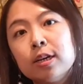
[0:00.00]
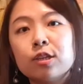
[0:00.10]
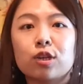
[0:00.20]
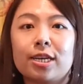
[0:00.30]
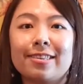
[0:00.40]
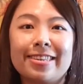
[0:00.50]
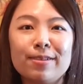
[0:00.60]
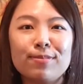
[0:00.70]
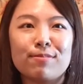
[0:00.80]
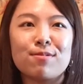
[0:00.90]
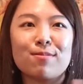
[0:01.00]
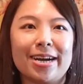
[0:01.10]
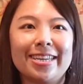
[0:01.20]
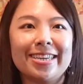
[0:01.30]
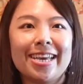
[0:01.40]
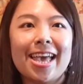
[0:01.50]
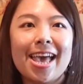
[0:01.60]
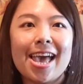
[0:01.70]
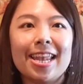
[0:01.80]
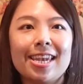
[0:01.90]
So that's tip number 1.
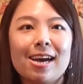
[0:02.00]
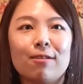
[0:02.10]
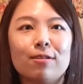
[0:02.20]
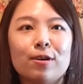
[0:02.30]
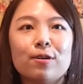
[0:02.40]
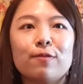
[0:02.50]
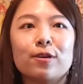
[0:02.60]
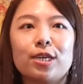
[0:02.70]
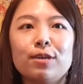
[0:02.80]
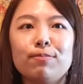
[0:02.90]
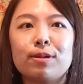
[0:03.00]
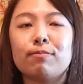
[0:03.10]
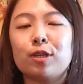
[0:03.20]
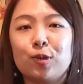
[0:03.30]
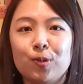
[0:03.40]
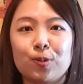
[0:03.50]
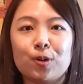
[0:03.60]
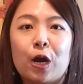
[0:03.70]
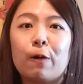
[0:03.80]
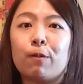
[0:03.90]
And now for tip number 2,
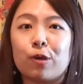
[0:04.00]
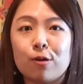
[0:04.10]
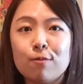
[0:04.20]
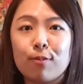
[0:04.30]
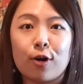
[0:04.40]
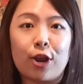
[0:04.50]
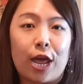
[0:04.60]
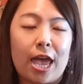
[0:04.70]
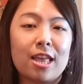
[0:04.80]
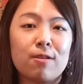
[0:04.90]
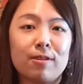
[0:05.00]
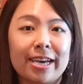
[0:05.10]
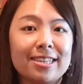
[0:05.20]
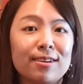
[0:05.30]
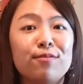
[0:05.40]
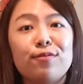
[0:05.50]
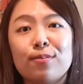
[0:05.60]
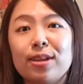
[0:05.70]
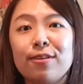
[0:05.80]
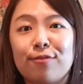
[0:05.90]
when you board and you would like some
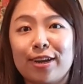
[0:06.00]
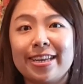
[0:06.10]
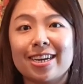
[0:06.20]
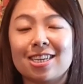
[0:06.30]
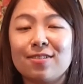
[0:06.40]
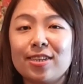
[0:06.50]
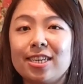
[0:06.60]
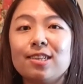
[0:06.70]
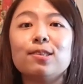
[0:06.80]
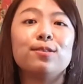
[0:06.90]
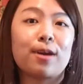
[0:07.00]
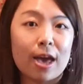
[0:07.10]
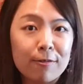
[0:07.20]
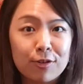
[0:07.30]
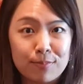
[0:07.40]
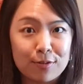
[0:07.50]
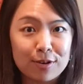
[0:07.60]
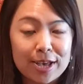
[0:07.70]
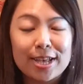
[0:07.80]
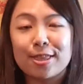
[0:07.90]
family-friendly activities, you have to book
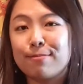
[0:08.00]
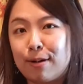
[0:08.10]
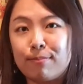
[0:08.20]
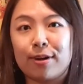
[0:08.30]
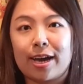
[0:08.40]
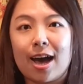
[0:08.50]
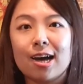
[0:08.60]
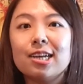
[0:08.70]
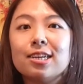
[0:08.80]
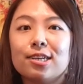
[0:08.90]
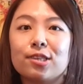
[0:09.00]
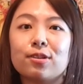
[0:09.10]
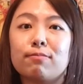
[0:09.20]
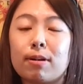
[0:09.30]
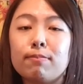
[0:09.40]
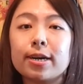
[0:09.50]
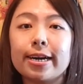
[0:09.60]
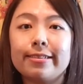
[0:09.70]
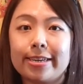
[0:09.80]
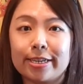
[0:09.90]
the bumper car. So the bumper
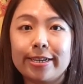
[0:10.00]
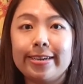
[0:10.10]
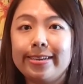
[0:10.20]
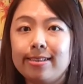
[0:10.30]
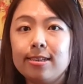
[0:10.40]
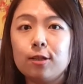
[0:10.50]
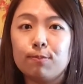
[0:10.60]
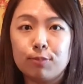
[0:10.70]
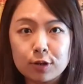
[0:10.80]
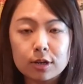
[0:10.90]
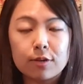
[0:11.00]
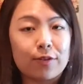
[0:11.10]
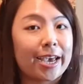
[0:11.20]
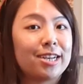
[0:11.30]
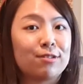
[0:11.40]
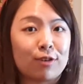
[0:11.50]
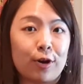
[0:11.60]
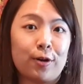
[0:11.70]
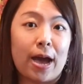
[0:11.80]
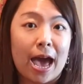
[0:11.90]
car is actually easy to book via the
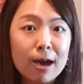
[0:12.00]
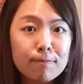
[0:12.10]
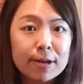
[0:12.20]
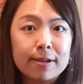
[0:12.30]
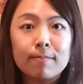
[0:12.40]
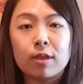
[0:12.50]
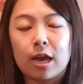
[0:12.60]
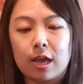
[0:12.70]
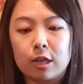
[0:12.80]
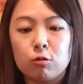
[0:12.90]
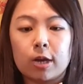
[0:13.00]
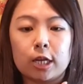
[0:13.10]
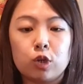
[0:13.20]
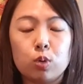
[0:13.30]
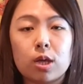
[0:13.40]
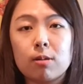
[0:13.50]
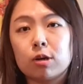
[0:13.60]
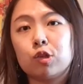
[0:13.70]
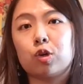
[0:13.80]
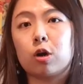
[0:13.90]
Royal app, and you can do that
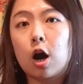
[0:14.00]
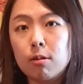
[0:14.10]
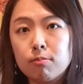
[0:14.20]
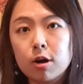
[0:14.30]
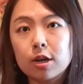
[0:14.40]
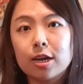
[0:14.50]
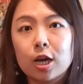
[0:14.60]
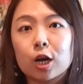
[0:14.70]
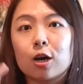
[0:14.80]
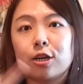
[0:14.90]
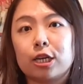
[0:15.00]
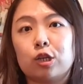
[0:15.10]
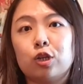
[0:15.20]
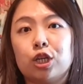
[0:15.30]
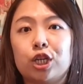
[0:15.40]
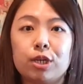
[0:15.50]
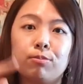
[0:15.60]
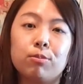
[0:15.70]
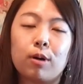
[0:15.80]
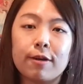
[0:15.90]
once you're on board. Connect to the ship
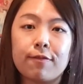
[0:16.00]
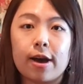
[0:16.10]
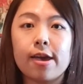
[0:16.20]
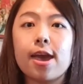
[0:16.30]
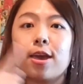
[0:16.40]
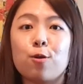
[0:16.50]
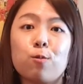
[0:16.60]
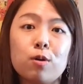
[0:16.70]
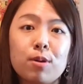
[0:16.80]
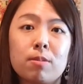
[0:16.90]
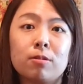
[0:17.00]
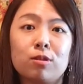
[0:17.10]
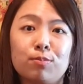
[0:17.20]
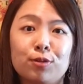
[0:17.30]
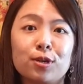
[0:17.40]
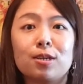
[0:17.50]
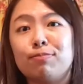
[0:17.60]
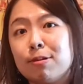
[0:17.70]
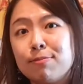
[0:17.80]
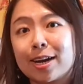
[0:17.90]
Wi-Fi and you will be able to book the
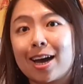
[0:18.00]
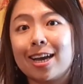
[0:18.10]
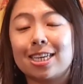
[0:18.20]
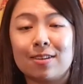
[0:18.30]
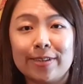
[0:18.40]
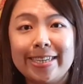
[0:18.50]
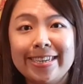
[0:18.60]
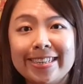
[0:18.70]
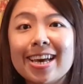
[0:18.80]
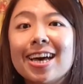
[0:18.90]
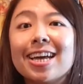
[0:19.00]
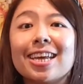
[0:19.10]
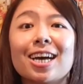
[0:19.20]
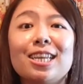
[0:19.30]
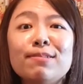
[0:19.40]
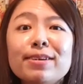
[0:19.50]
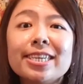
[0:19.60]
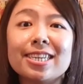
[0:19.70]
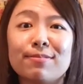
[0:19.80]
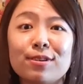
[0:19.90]
bumper car activities. There are a
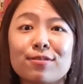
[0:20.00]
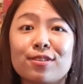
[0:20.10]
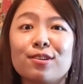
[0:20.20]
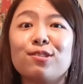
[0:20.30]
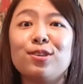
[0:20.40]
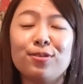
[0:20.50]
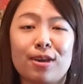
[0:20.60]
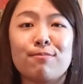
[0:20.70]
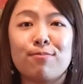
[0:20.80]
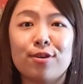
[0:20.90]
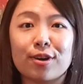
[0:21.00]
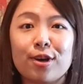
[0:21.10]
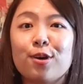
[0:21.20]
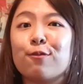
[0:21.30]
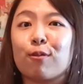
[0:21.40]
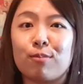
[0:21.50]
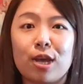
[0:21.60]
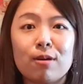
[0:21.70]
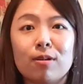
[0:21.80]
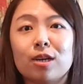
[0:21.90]
limited number of slots you can book from
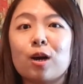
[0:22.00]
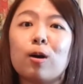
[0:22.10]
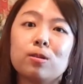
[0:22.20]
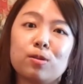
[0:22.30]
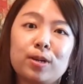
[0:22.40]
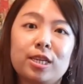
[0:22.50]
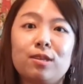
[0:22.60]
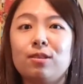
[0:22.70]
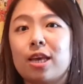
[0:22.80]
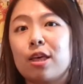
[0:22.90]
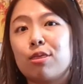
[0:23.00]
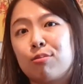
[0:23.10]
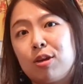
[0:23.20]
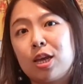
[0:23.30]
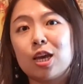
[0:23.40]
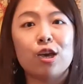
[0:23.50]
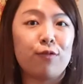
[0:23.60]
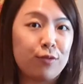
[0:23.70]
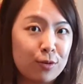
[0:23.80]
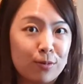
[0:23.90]
day 1 all the way to day 3
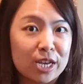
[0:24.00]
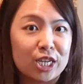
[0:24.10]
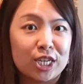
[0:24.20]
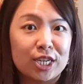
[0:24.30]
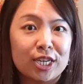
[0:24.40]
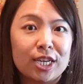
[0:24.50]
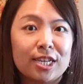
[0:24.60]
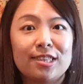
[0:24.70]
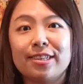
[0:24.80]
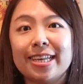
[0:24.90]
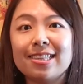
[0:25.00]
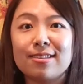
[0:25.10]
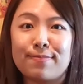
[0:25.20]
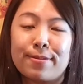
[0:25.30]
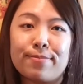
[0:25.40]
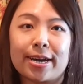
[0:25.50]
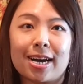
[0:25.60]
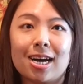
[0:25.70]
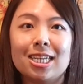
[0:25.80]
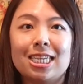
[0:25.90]
if you wish. So that's the bumper
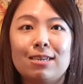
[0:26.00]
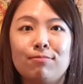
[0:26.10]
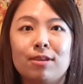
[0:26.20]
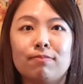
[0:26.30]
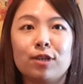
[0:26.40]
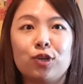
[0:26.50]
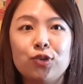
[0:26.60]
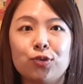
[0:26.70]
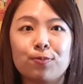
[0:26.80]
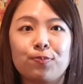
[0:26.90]
car tip number 2.